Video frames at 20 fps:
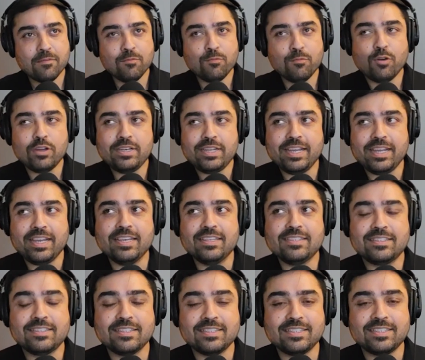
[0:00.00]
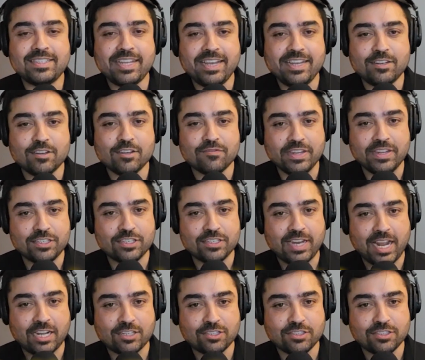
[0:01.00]
What is the state of
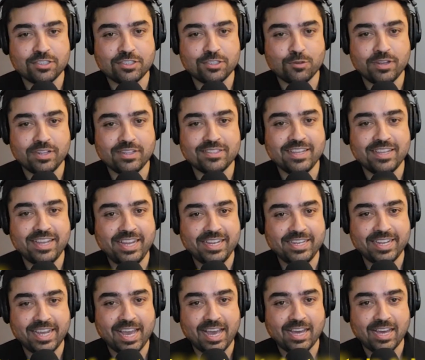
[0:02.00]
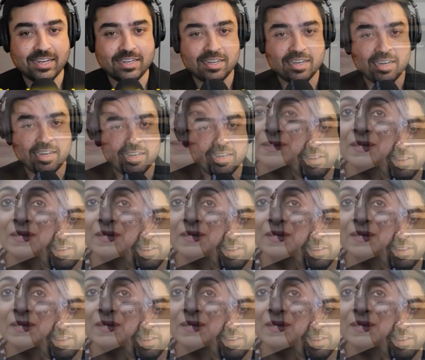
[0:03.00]
international students in Canada?